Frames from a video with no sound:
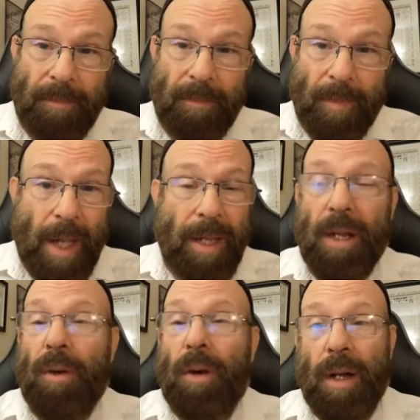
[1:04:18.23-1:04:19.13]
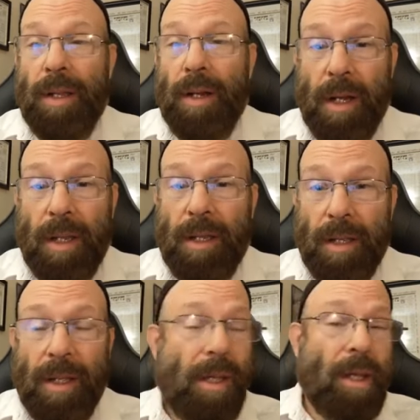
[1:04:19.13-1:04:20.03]
I can go on and on.
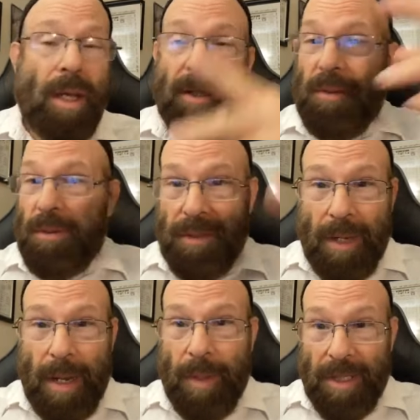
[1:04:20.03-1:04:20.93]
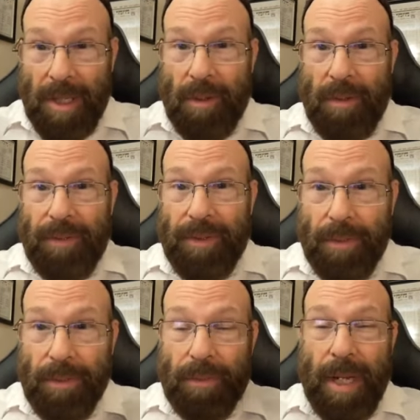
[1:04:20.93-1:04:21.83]
I see all these rabbis that go on for
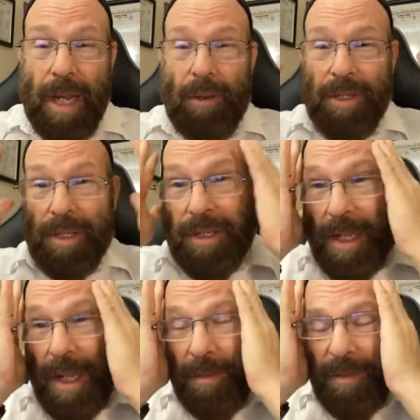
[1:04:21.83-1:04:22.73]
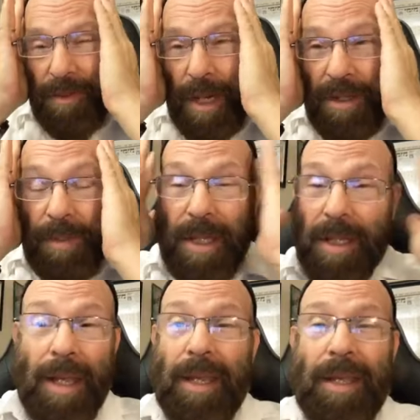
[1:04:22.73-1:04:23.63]
2-3 hours at a time. It drives me nuts.
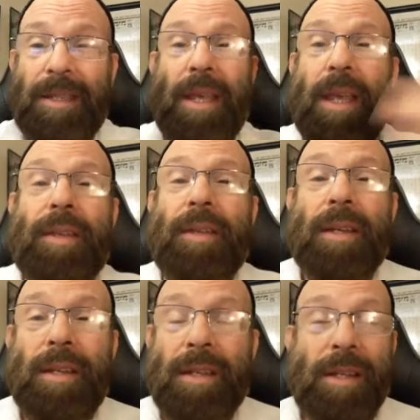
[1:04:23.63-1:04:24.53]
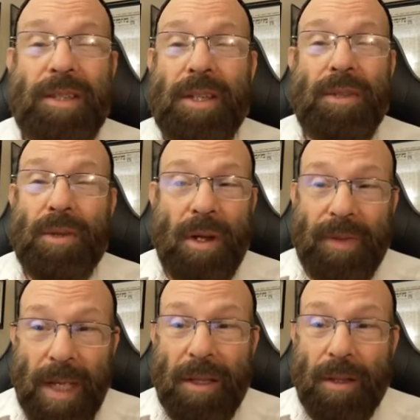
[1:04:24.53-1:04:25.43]
I can't see how they can sit and talk for
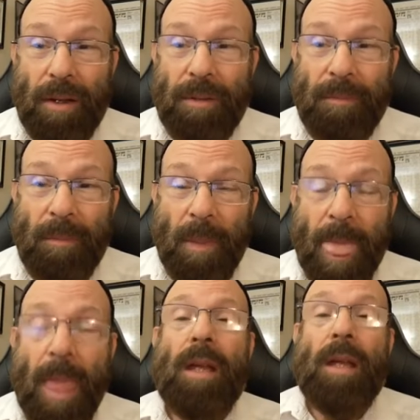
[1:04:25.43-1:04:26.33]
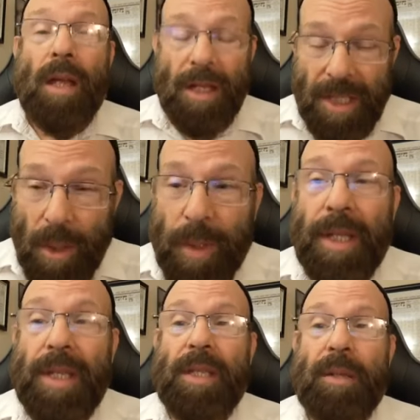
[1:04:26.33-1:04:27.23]
that long. I said what
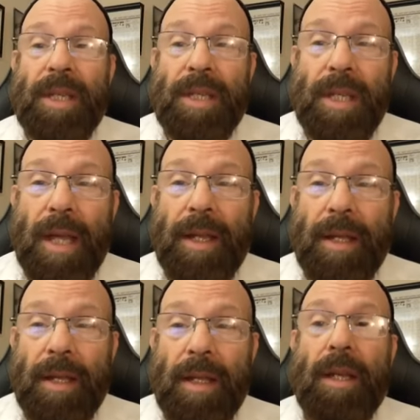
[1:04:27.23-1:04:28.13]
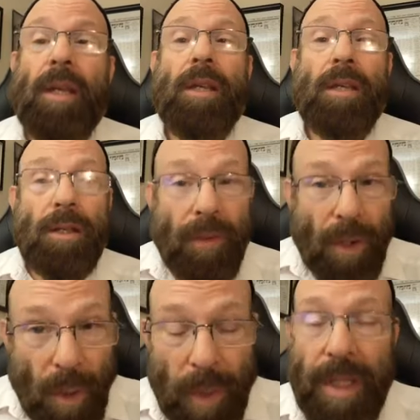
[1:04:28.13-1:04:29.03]
needs to be said. You've
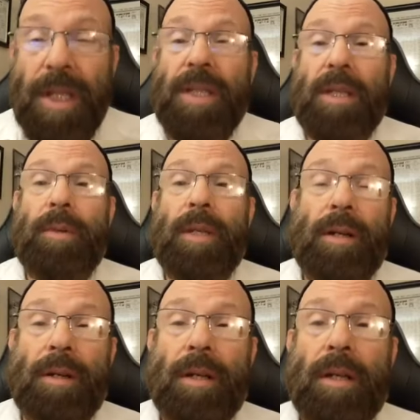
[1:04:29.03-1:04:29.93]
heard what needs to be heard.